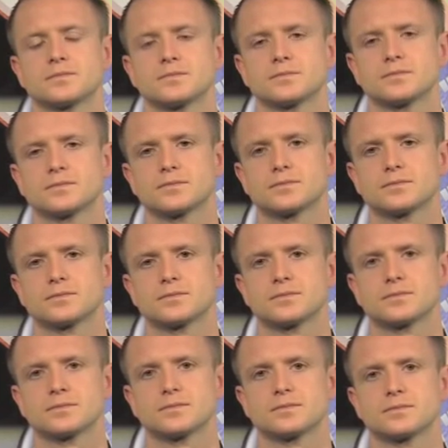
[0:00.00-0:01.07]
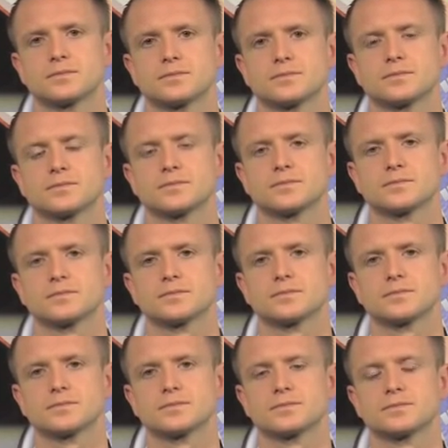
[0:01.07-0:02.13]

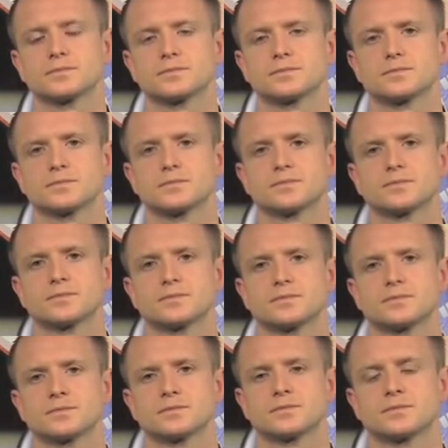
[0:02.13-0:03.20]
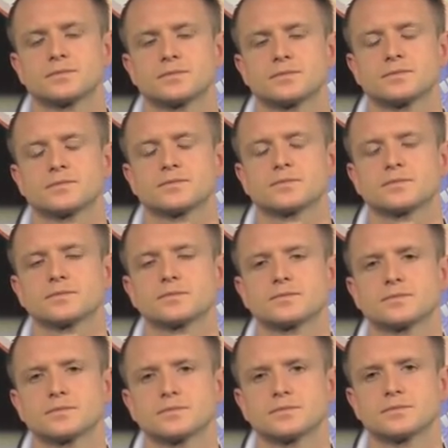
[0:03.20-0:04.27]

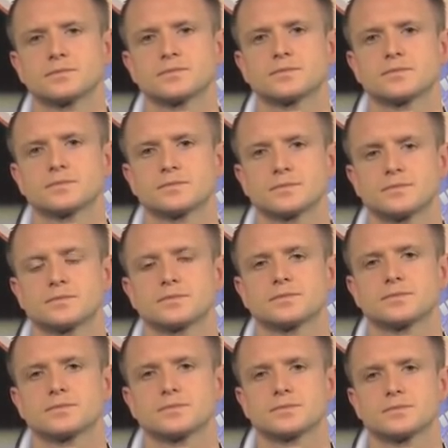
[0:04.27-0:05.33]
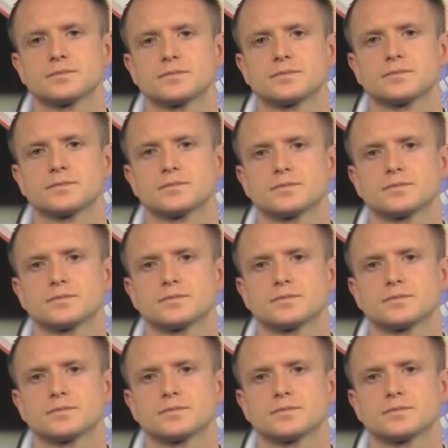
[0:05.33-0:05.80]
The person shown says nothing.